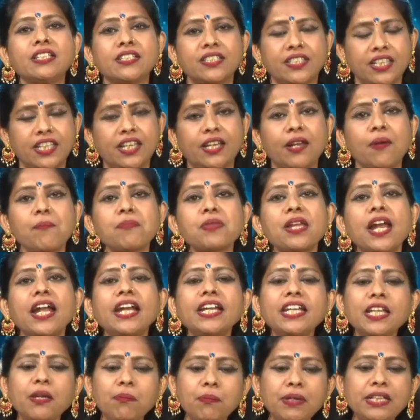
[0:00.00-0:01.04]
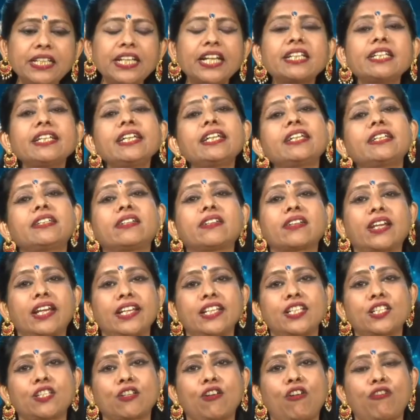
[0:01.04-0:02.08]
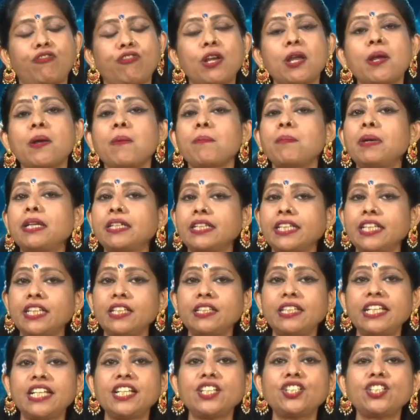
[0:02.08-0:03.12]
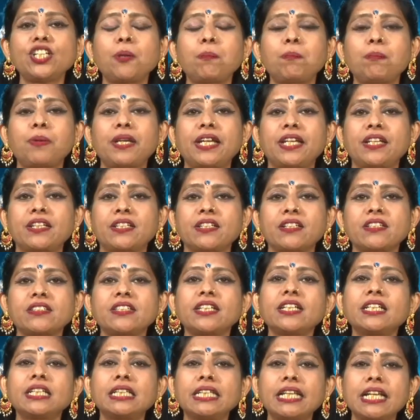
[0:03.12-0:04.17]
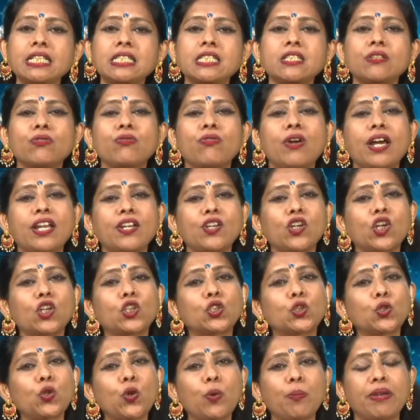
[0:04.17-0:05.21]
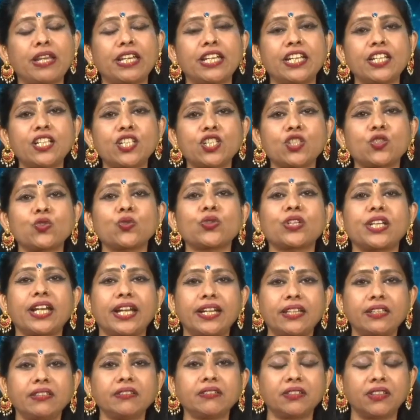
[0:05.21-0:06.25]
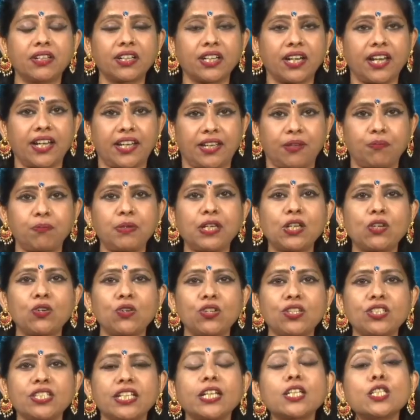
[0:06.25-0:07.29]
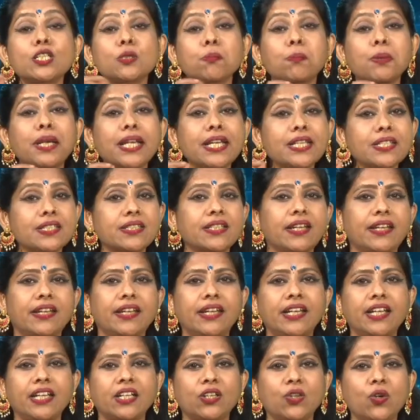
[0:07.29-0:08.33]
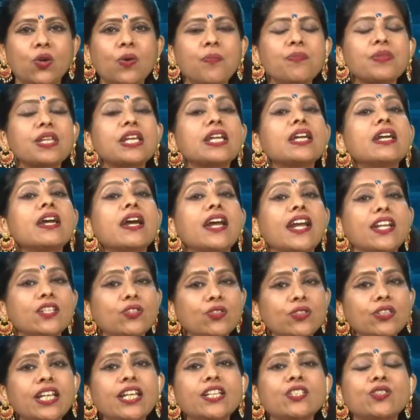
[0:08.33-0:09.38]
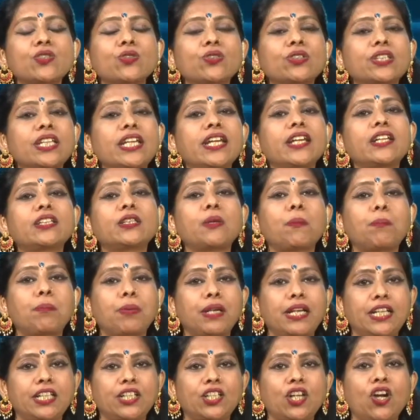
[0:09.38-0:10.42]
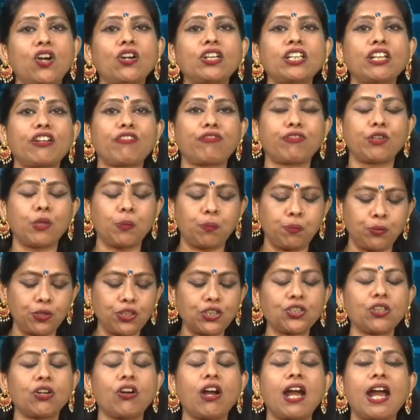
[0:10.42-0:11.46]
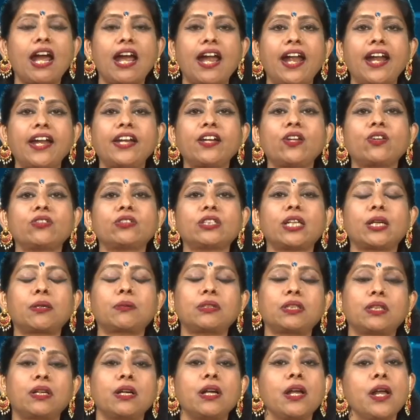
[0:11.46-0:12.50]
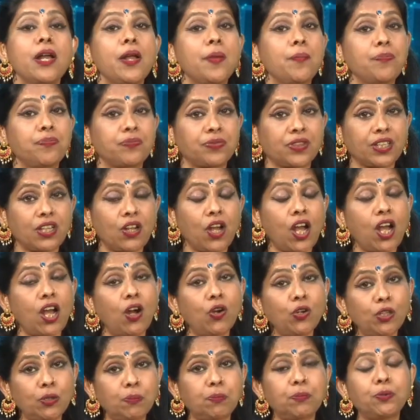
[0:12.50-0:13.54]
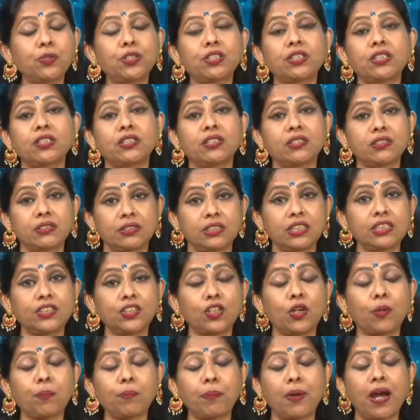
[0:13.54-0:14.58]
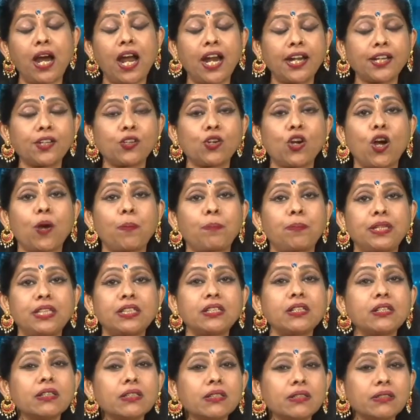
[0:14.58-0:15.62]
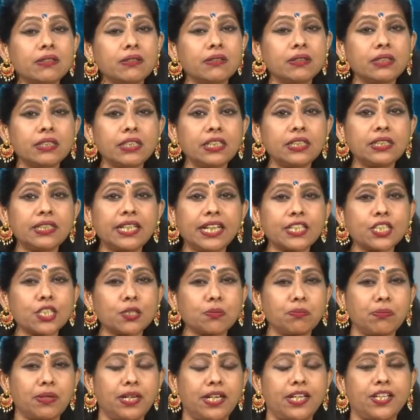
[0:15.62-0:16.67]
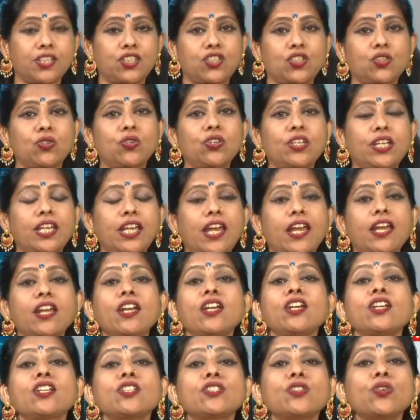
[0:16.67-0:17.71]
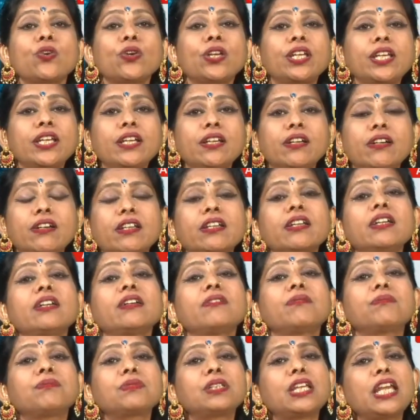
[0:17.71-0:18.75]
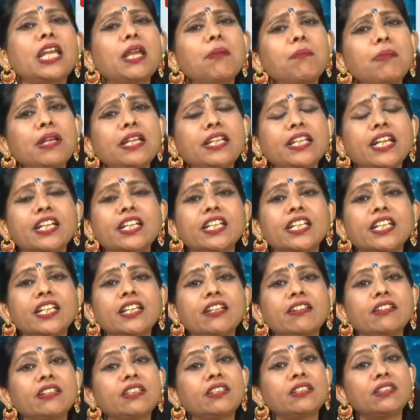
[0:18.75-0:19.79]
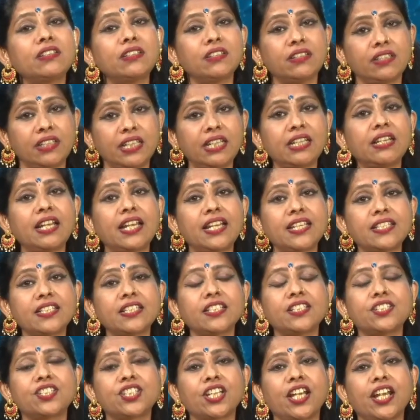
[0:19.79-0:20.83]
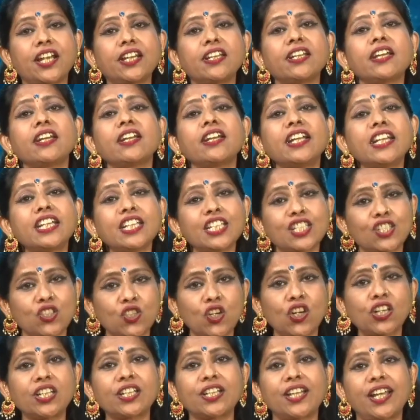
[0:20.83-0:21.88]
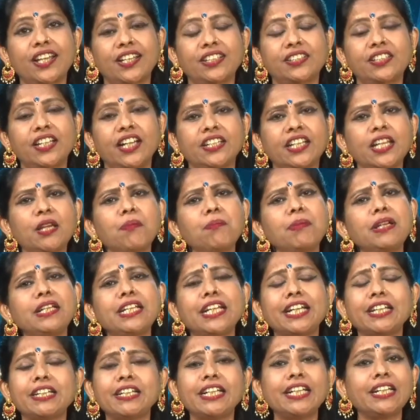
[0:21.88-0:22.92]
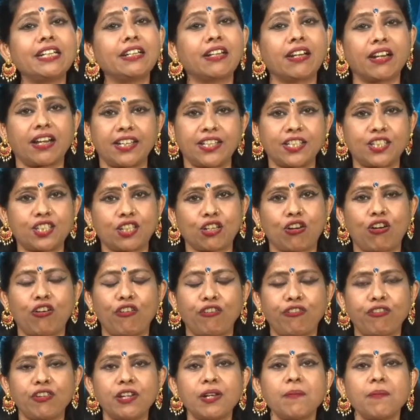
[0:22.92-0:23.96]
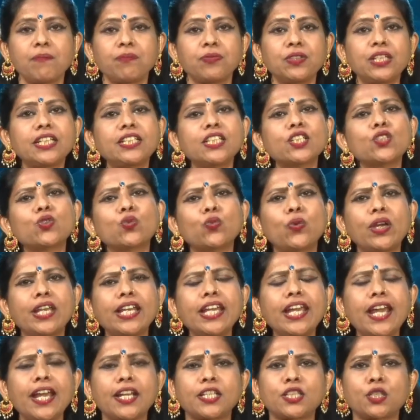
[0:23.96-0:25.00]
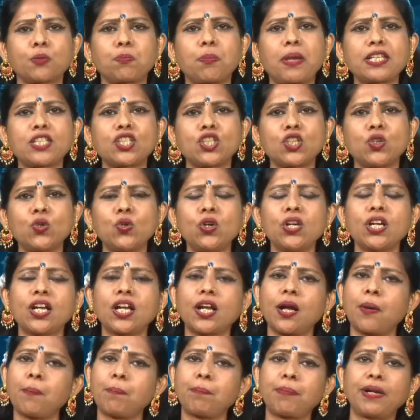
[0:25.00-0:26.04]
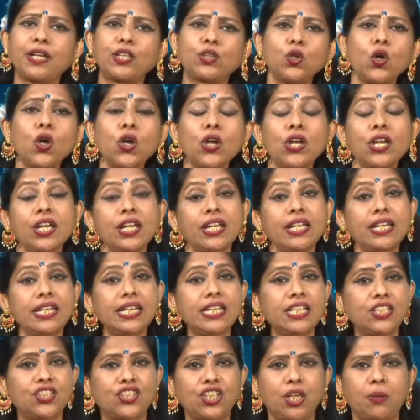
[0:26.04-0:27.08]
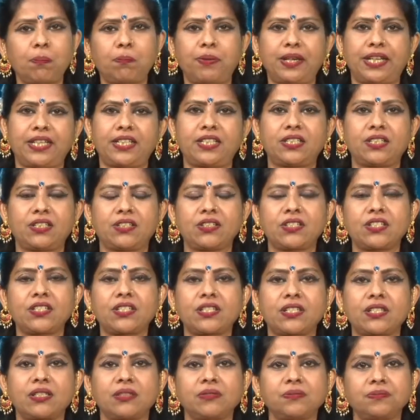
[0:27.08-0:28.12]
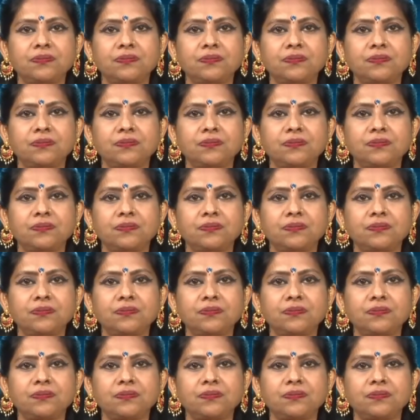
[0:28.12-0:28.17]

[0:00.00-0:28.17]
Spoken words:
see, and immediately it dries up. But in inkjet printers, it takes 1 or 2 minutes to get dry because it sprays the ink. No? As soon as you take the printout, if you put your hand on that output, your hard copy, it gets smudged. Okay. So, here immediately in laser jet, it is not like that. Immediately it dries off. It is very expensive compared to inkjet printers.